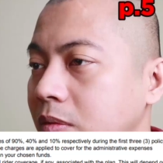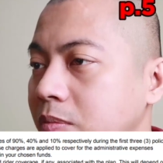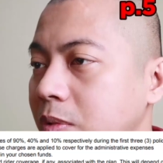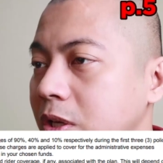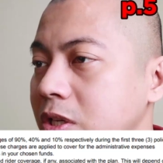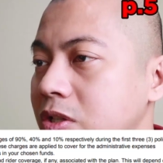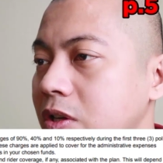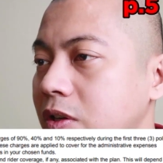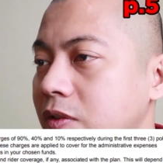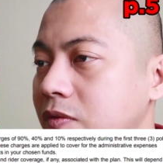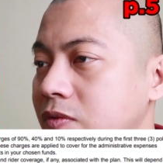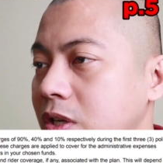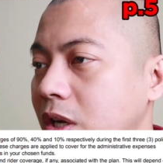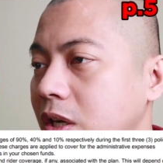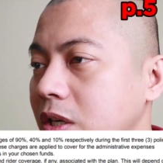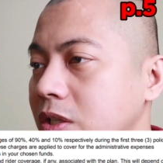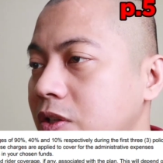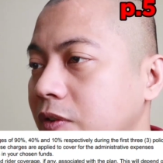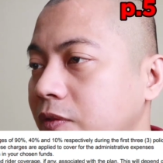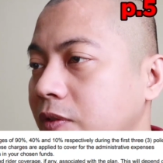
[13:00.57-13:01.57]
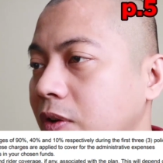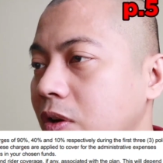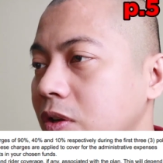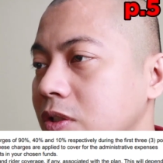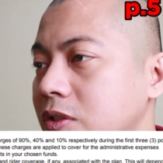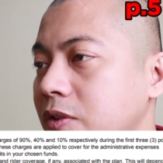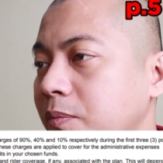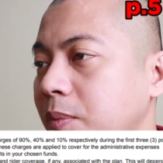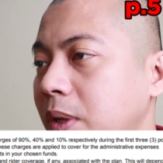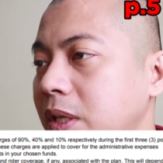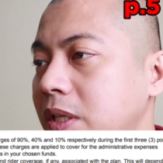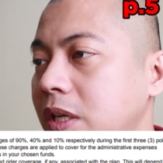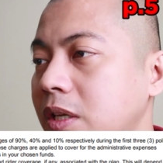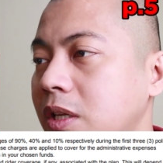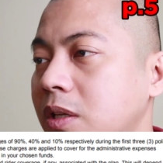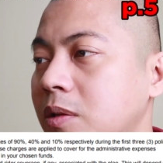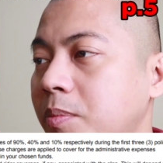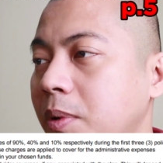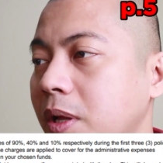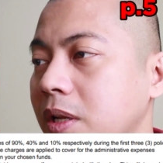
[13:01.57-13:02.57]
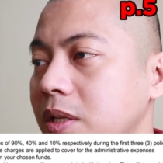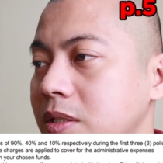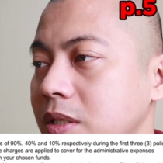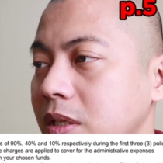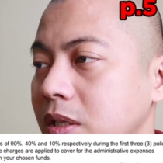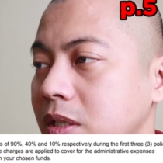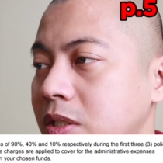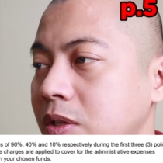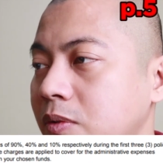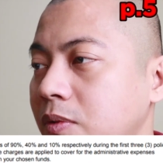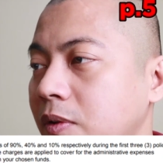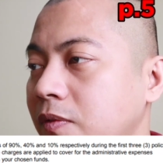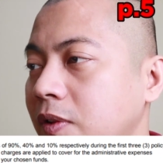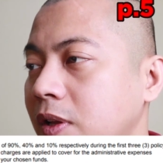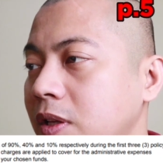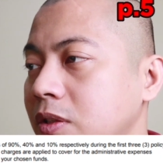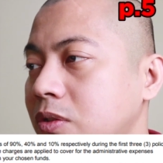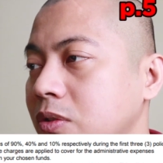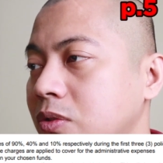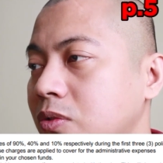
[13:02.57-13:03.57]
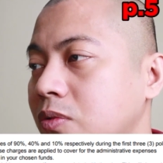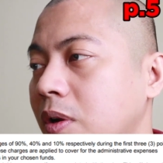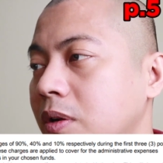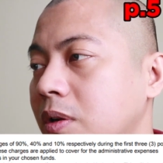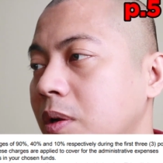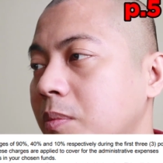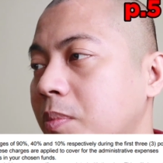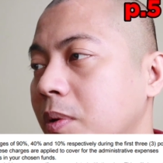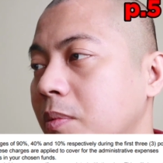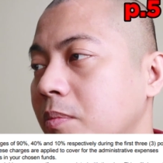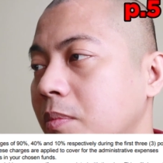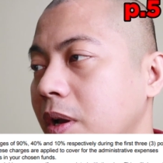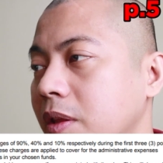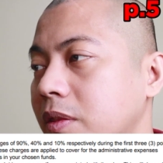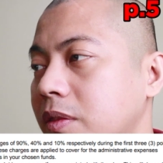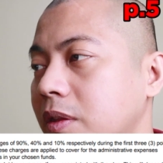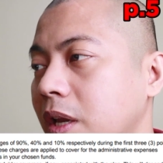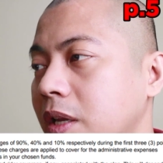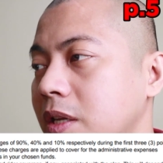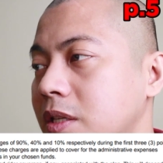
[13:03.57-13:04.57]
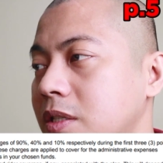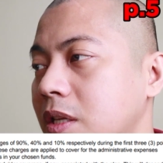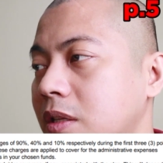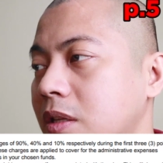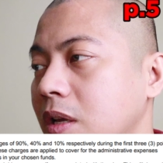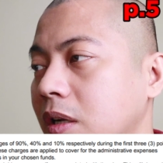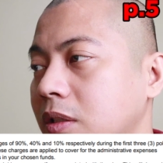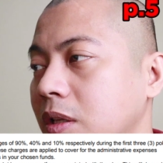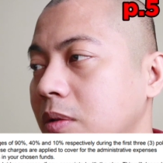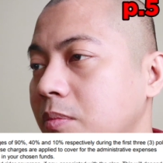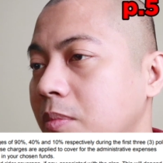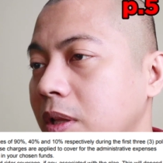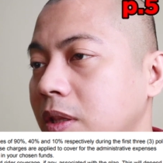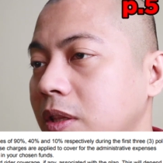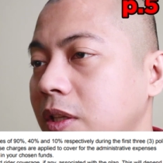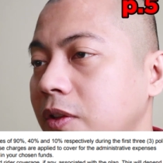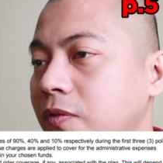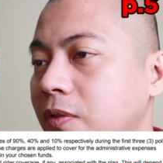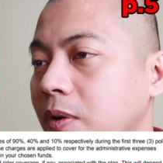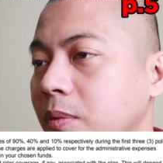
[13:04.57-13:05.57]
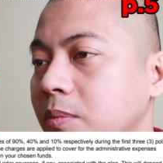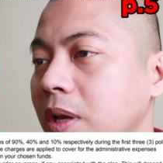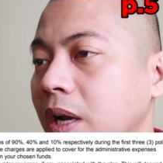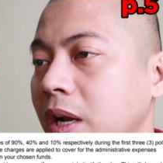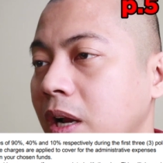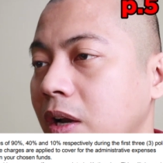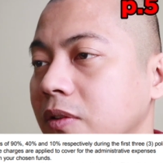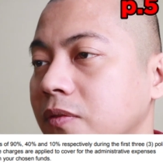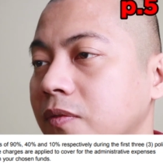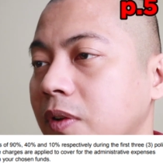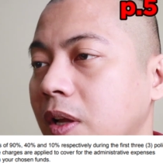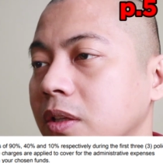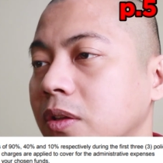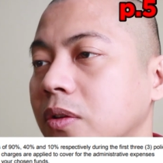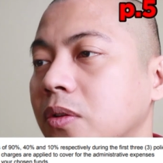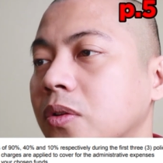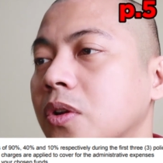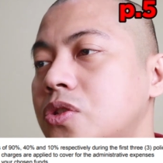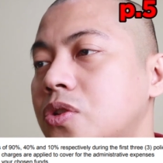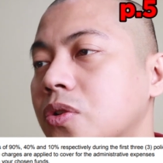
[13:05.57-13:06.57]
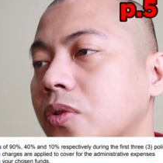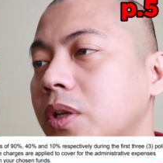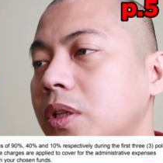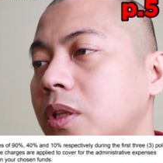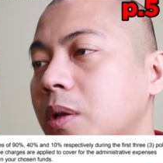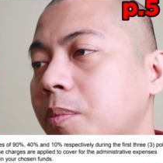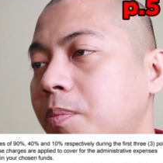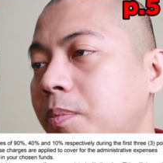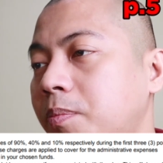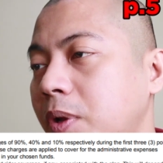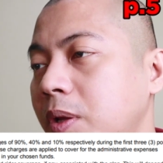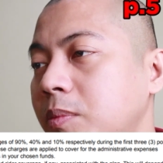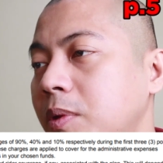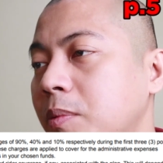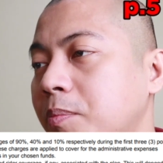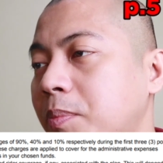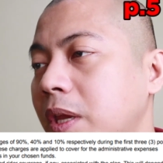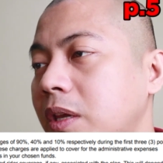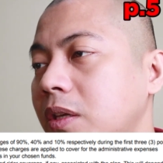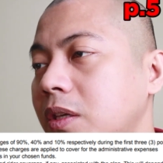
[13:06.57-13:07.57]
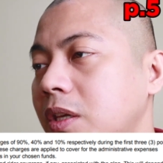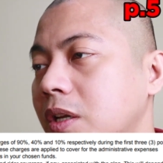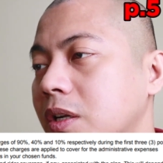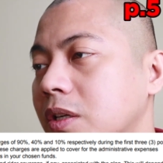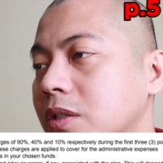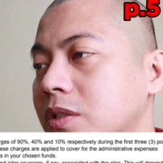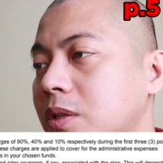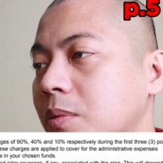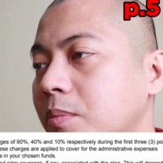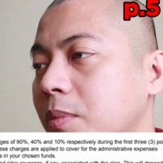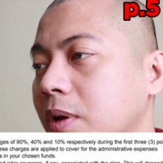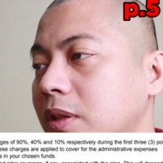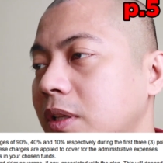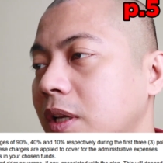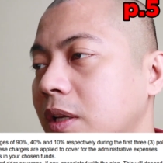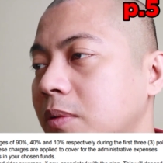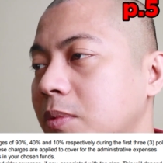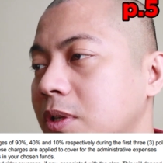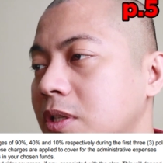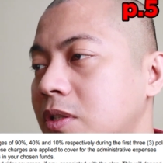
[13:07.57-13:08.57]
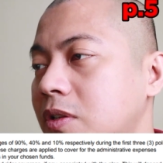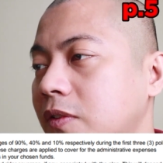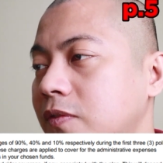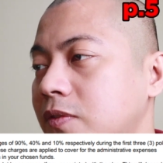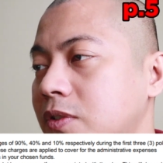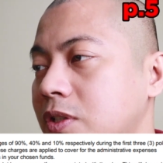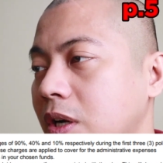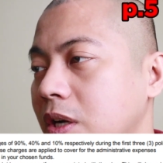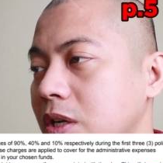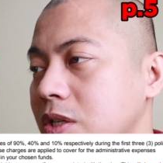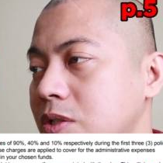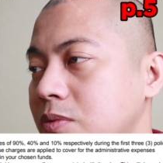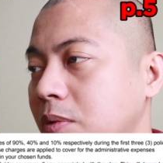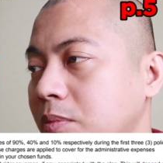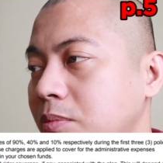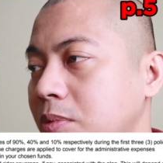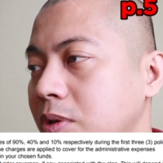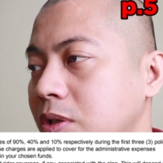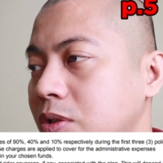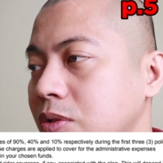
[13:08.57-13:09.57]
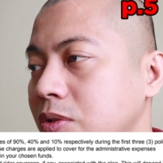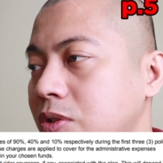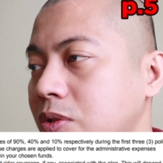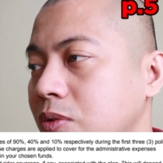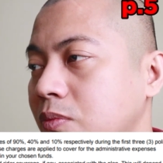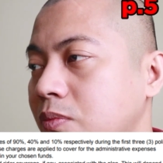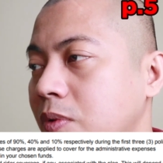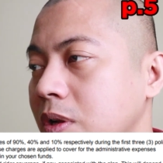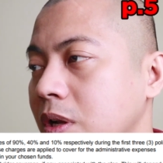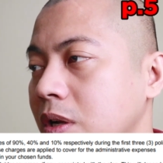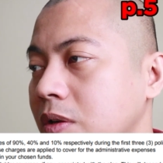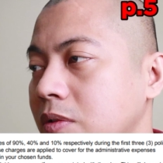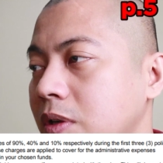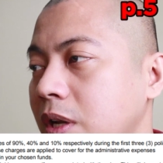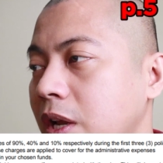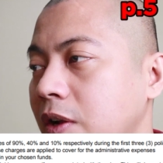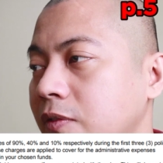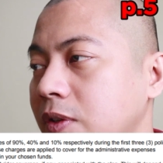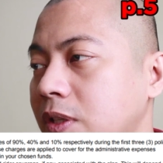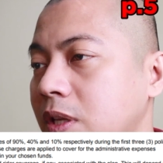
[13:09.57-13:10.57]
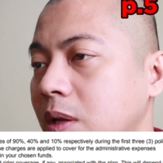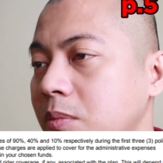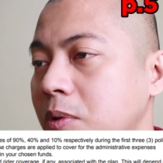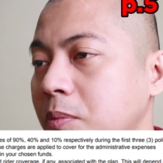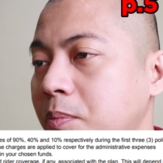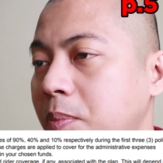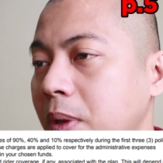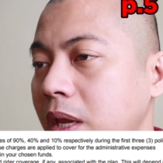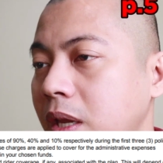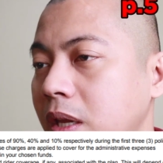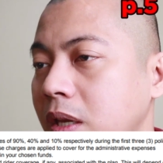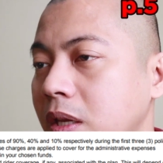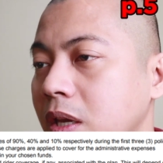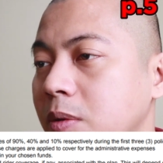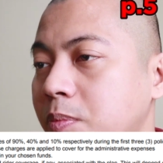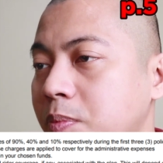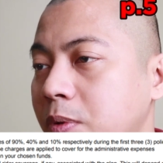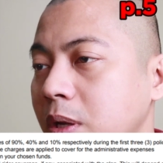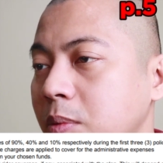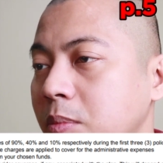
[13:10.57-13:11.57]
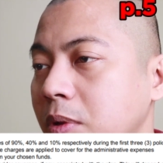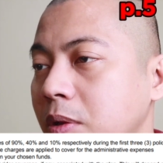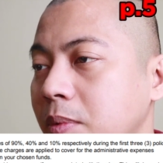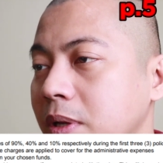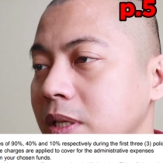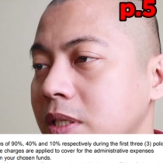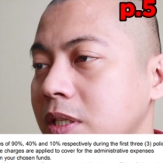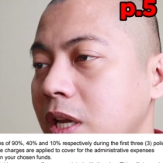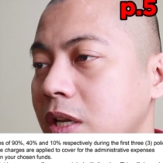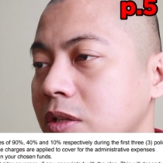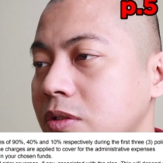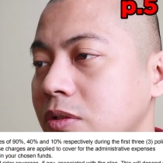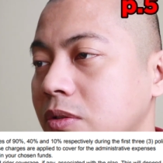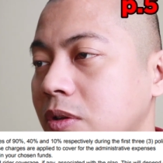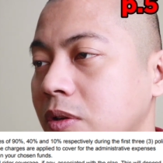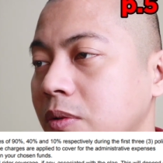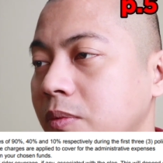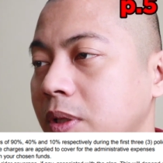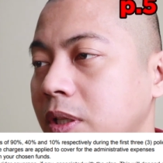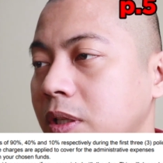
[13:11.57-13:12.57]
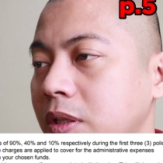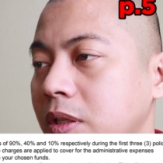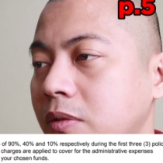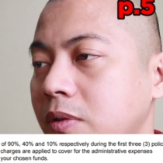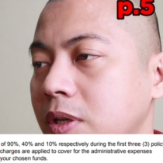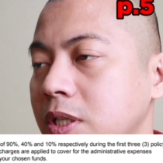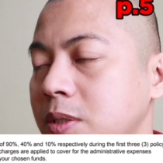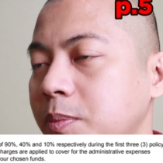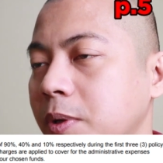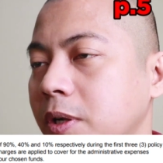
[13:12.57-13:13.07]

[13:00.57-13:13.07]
administrative charge of the cost of maintaining the policy is equivalent to 200 per month and is deducted monthly from the account value. During the premium paying years, the monthly administrative charge will be reduced to 100 every time you pay the premium as scheduled or within the grace